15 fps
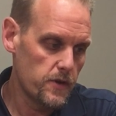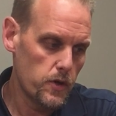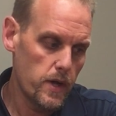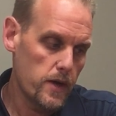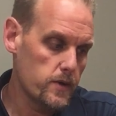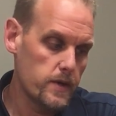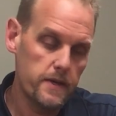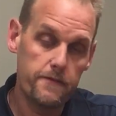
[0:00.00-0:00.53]
You're
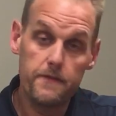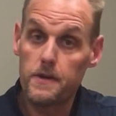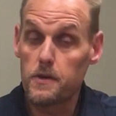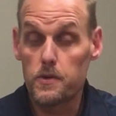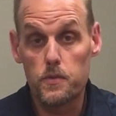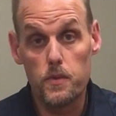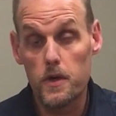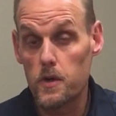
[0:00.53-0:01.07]
not going to feel
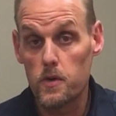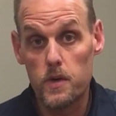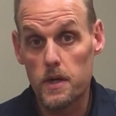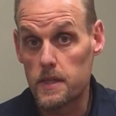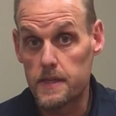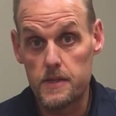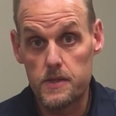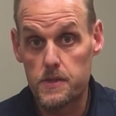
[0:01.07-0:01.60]
the road
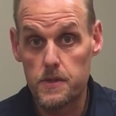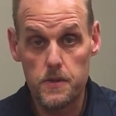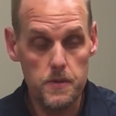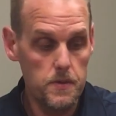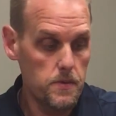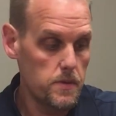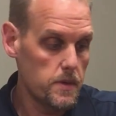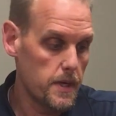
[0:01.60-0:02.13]
on this
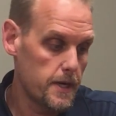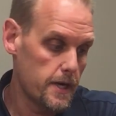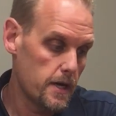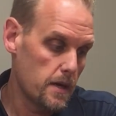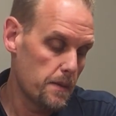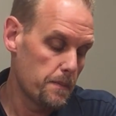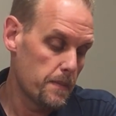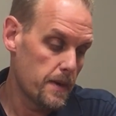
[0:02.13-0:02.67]
shoe.
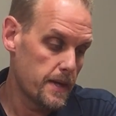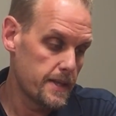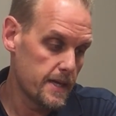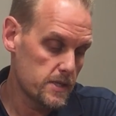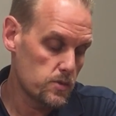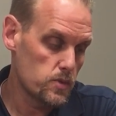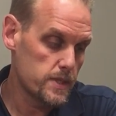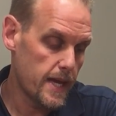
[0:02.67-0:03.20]

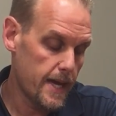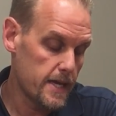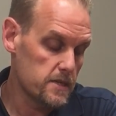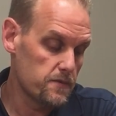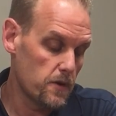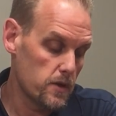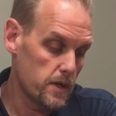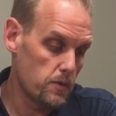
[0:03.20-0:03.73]
This was
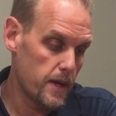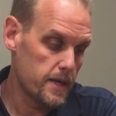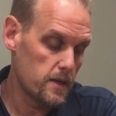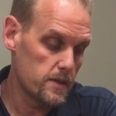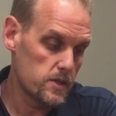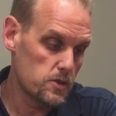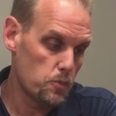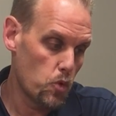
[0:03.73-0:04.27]
asphalt I ran
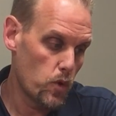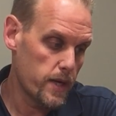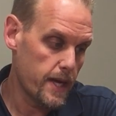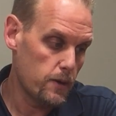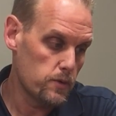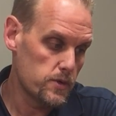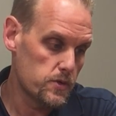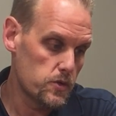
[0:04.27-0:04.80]
on this morning.
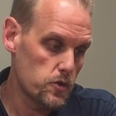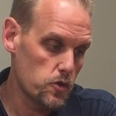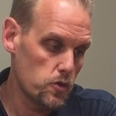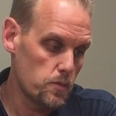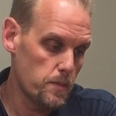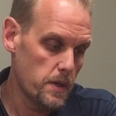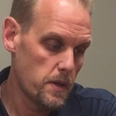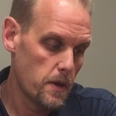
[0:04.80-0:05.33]
I would
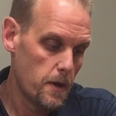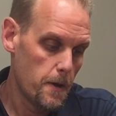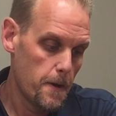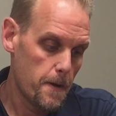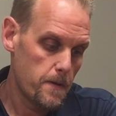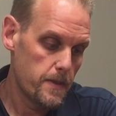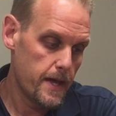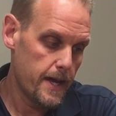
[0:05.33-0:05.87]
assume
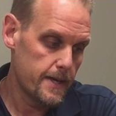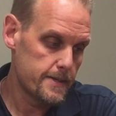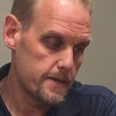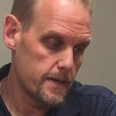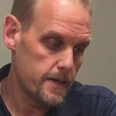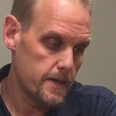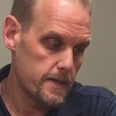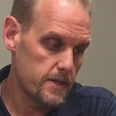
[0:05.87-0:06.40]
that
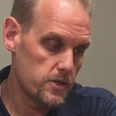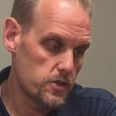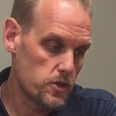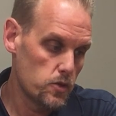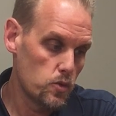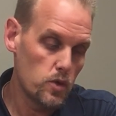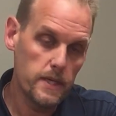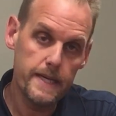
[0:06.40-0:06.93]
this
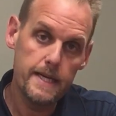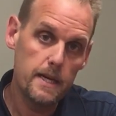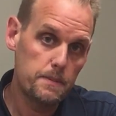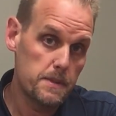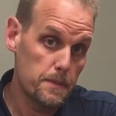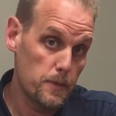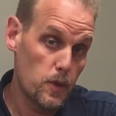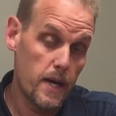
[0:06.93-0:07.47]
shoe will eat up
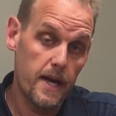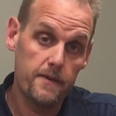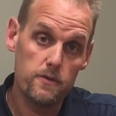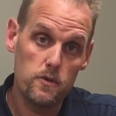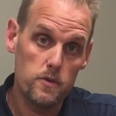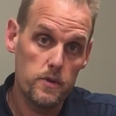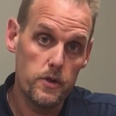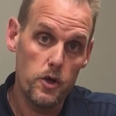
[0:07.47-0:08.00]
some
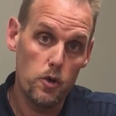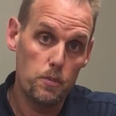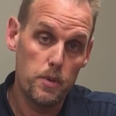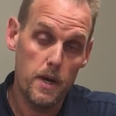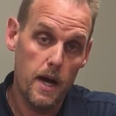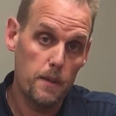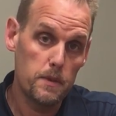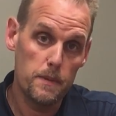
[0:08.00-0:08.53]
gravel, no
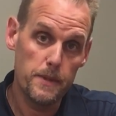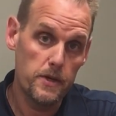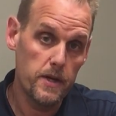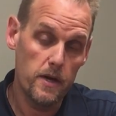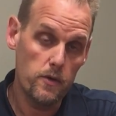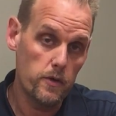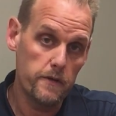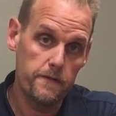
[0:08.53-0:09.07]
problem. You're
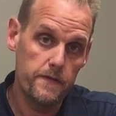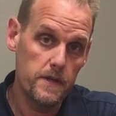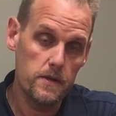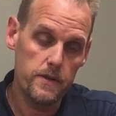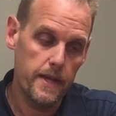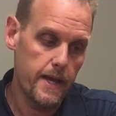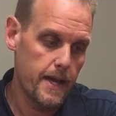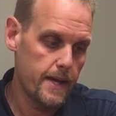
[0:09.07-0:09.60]
not going to
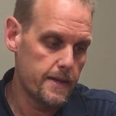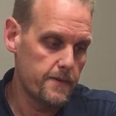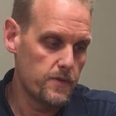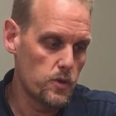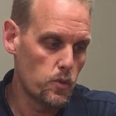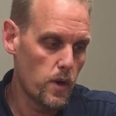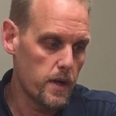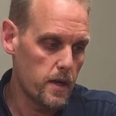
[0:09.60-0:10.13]
feel that if
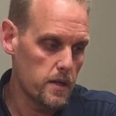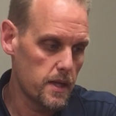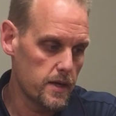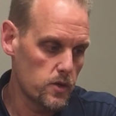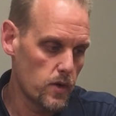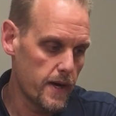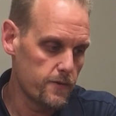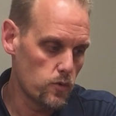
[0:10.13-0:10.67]
you run on a lot
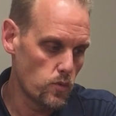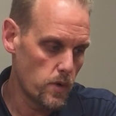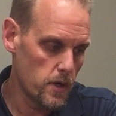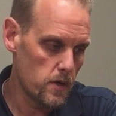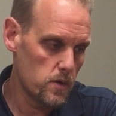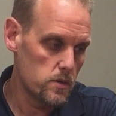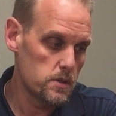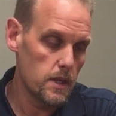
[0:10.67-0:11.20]
of gravel
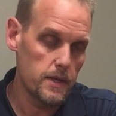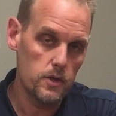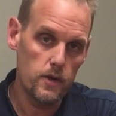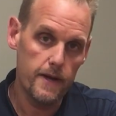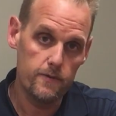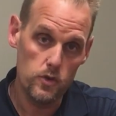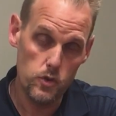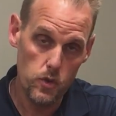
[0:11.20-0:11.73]
roads, a lot of
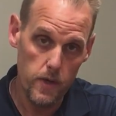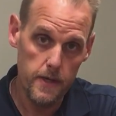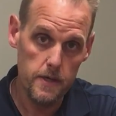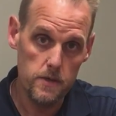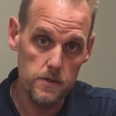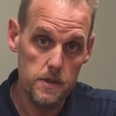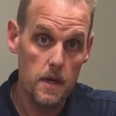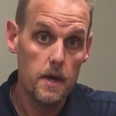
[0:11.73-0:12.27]
gravel
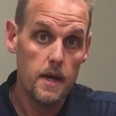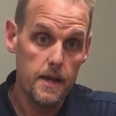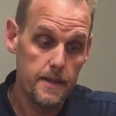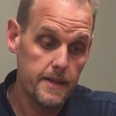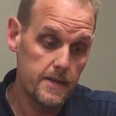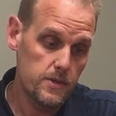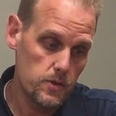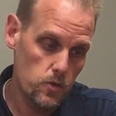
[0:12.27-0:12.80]
trails.
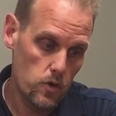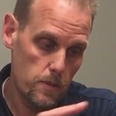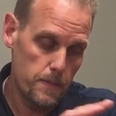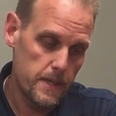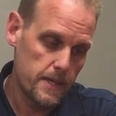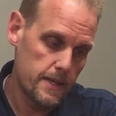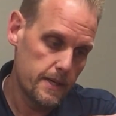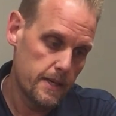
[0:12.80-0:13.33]
This is going to
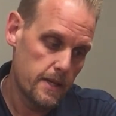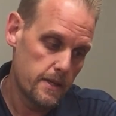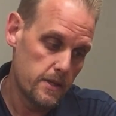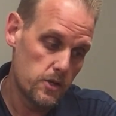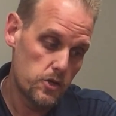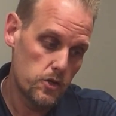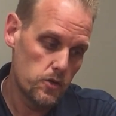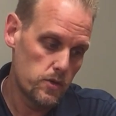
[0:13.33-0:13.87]
be
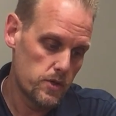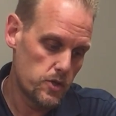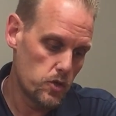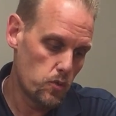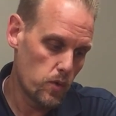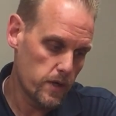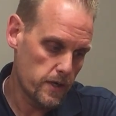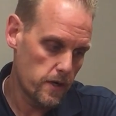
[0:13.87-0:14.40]
the shoe that
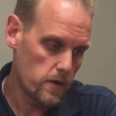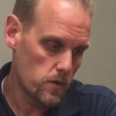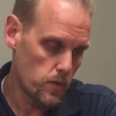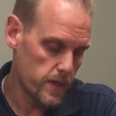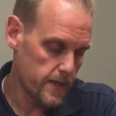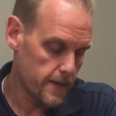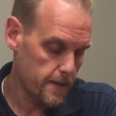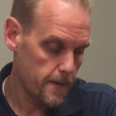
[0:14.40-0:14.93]
you want to go
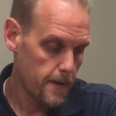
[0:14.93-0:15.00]
with.